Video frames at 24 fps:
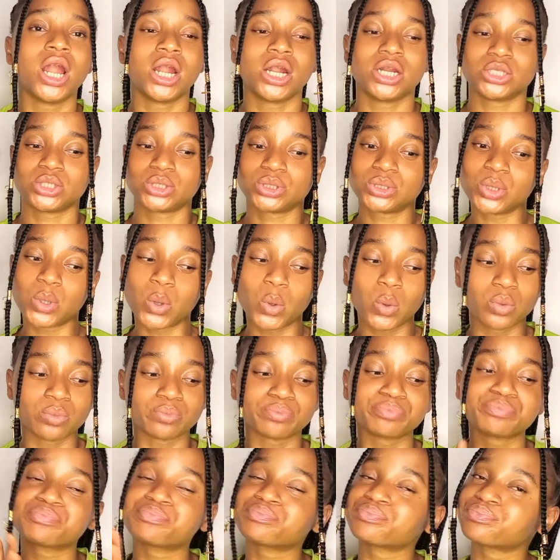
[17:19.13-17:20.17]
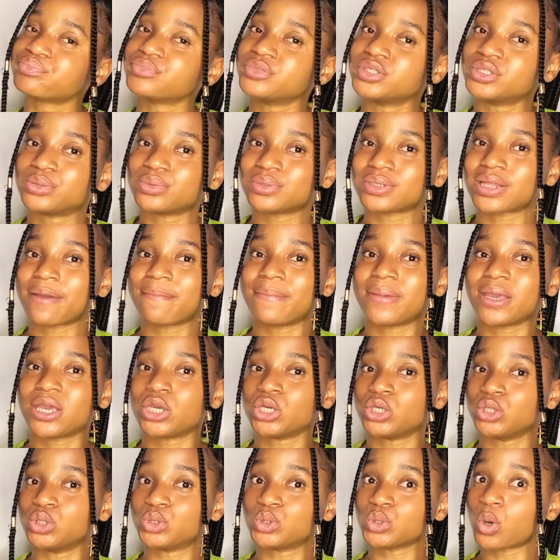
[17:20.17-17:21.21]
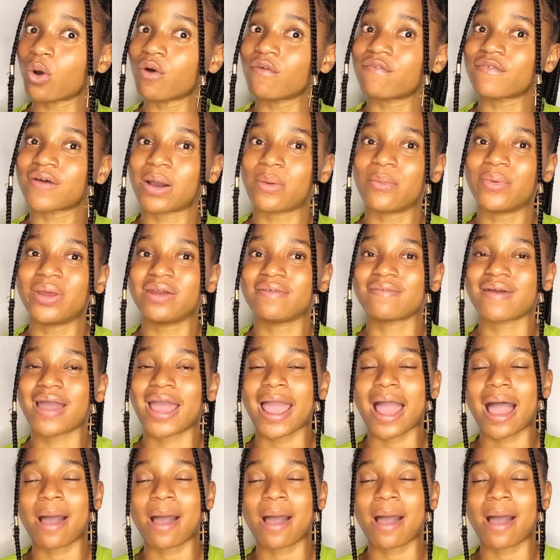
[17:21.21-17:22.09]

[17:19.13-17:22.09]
so this is what I make cheese of and whenever I